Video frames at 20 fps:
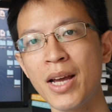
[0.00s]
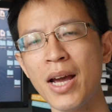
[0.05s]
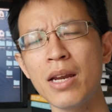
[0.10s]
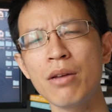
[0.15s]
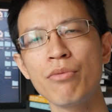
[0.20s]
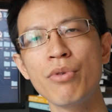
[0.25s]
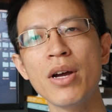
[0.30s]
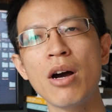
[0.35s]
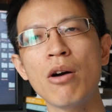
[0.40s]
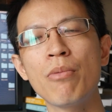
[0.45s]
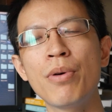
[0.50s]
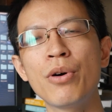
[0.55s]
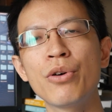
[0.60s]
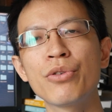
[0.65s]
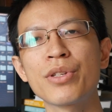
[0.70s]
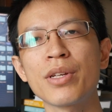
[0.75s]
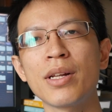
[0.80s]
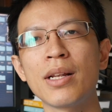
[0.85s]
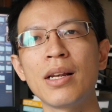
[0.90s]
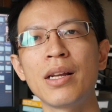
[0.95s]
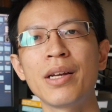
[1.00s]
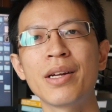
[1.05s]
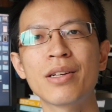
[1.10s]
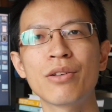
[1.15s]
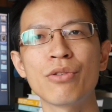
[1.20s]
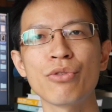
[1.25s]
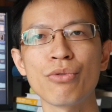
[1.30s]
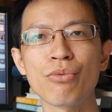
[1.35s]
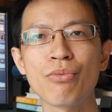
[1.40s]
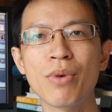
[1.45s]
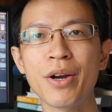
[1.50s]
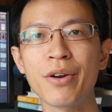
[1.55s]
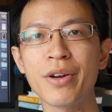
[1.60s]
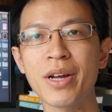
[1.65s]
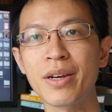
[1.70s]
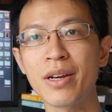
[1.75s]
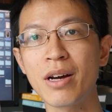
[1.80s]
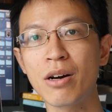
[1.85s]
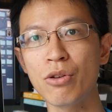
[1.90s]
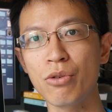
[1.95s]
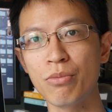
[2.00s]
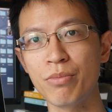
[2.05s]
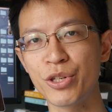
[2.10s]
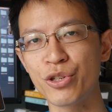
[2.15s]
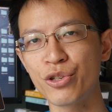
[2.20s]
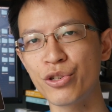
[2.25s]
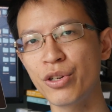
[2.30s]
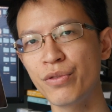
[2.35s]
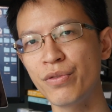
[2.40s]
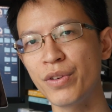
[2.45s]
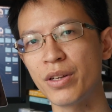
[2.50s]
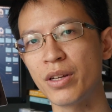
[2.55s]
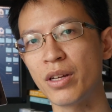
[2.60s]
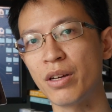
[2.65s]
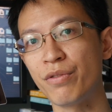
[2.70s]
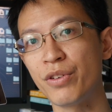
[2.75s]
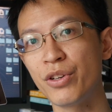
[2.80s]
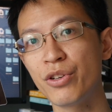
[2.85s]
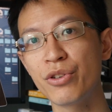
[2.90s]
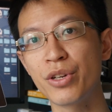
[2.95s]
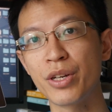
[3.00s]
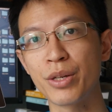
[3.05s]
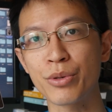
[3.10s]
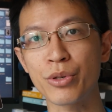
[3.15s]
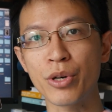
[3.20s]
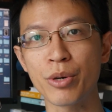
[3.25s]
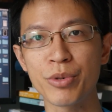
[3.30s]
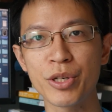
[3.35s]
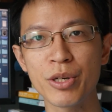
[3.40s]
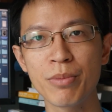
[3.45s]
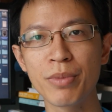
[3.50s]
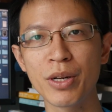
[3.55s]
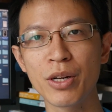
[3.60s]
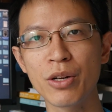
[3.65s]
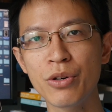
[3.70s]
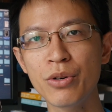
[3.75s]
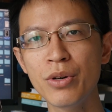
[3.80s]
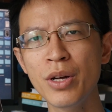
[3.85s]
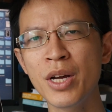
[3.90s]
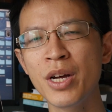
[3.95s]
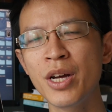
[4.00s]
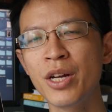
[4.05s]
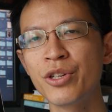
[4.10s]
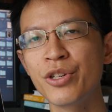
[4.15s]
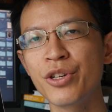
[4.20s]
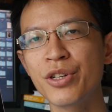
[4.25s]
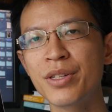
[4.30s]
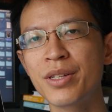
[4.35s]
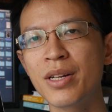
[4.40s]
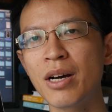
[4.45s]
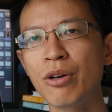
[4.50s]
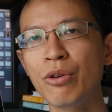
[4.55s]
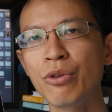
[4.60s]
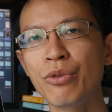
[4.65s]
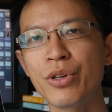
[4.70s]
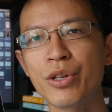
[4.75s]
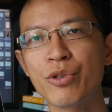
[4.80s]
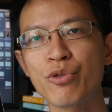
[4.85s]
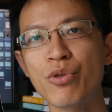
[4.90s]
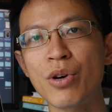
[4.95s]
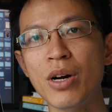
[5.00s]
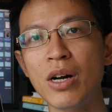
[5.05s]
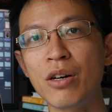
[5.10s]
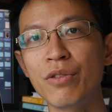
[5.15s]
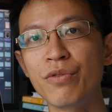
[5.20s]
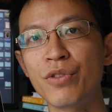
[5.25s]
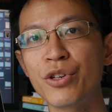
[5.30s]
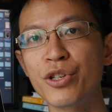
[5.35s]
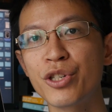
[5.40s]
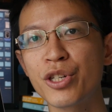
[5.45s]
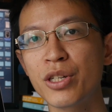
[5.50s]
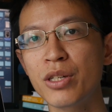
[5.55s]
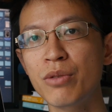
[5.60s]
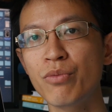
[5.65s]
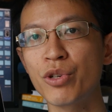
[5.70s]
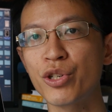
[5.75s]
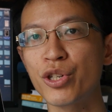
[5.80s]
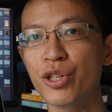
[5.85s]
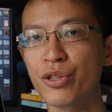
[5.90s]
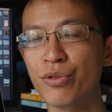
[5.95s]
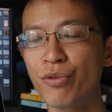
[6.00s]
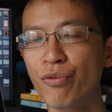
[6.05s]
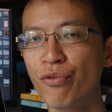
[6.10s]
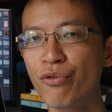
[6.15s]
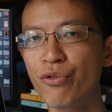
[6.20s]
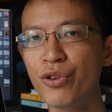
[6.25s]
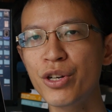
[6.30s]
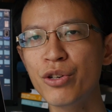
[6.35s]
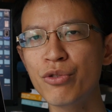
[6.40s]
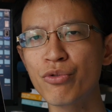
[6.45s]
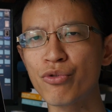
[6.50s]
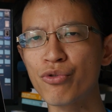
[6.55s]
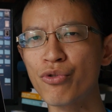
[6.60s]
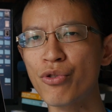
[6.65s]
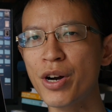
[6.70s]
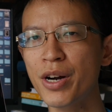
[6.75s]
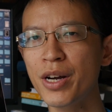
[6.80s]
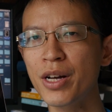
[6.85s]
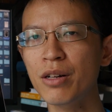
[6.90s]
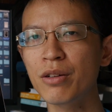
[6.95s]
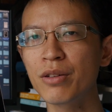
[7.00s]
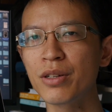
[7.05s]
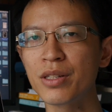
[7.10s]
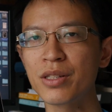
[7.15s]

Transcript: Anyway, I'll post a link to where you can download Mischief in the video description below. Just download the trial version, which is free to try out.